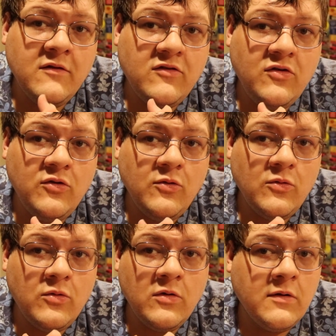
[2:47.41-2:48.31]

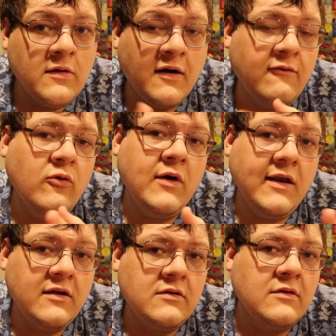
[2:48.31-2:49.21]
to
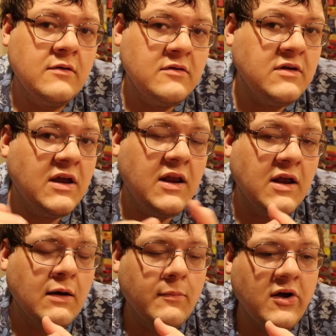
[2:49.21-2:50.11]
avoid
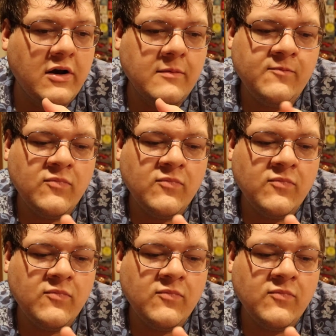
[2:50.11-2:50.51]
getting Gumblard.